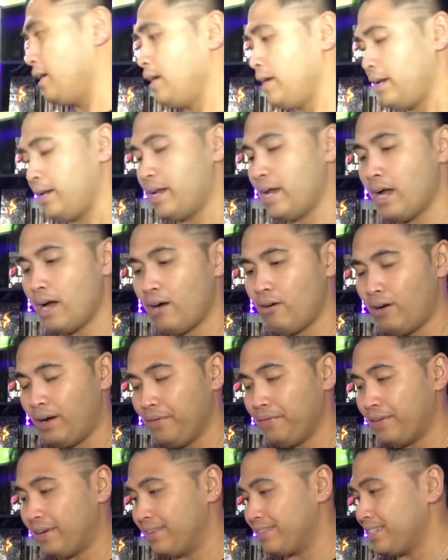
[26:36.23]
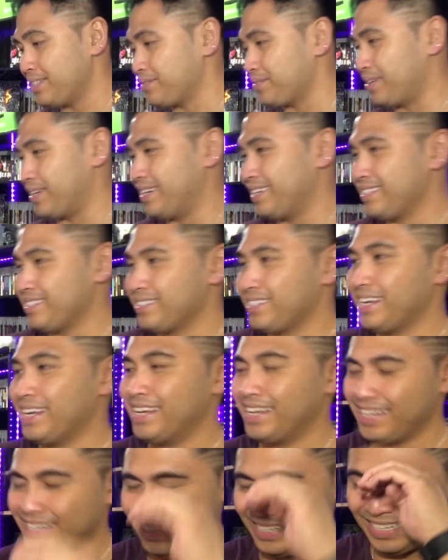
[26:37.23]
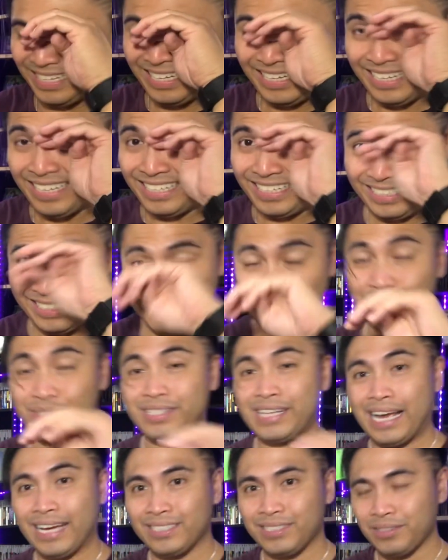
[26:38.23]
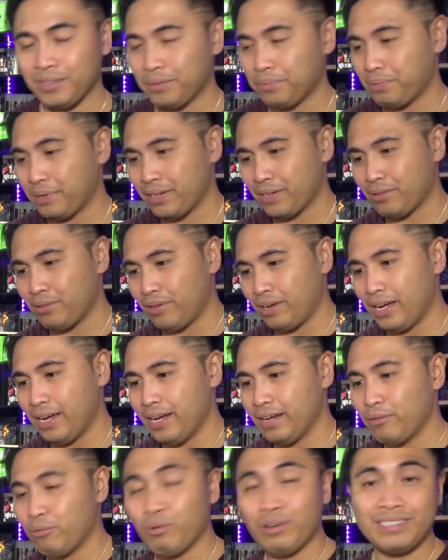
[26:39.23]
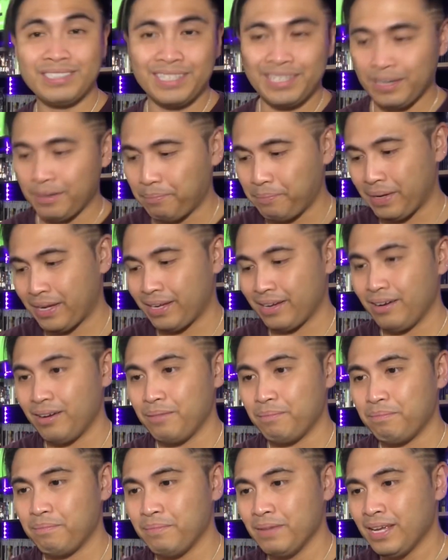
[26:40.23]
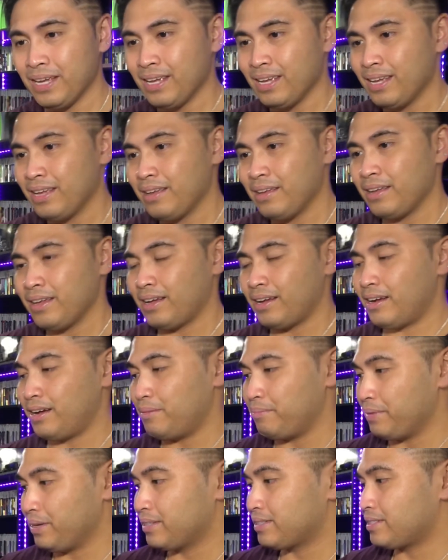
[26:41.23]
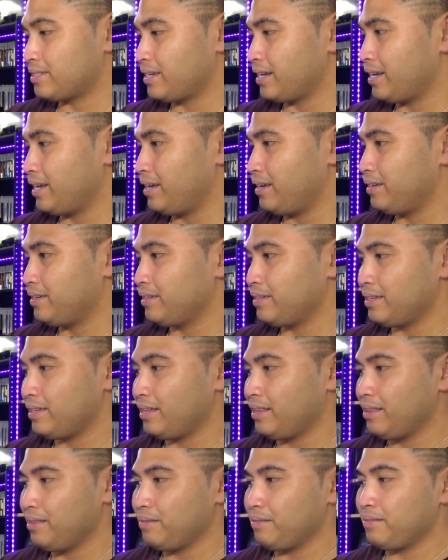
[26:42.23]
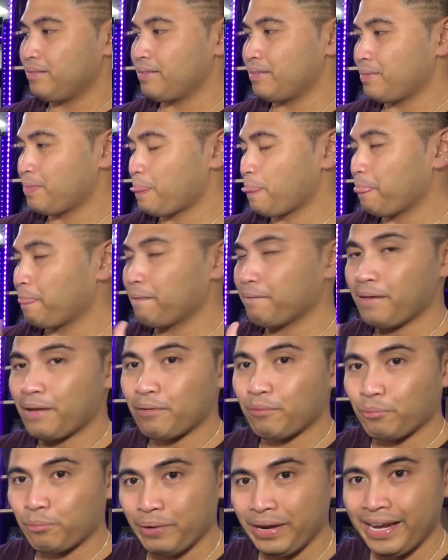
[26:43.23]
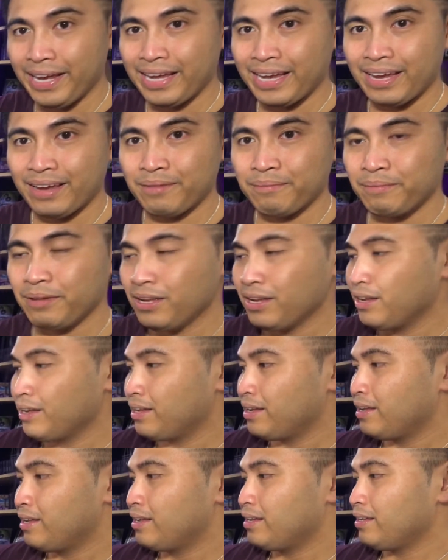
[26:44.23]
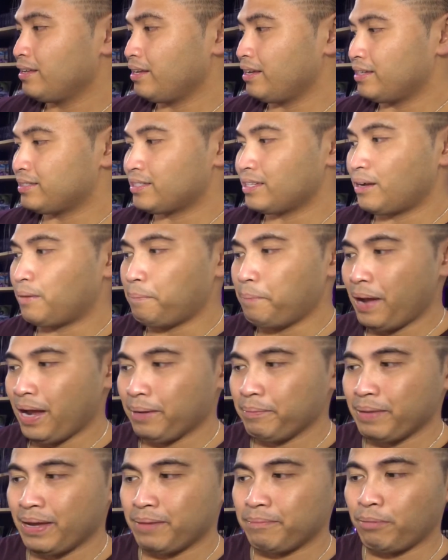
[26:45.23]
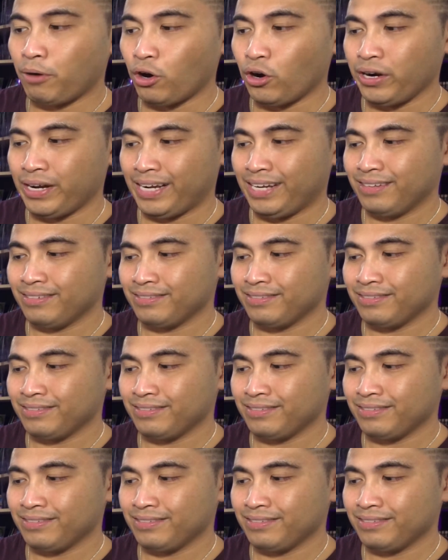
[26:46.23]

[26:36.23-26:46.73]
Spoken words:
Now I found this one. This is actually pretty cool. I wasn't gonna pick it up. It's a Wii game. It's a Pac-Man Party.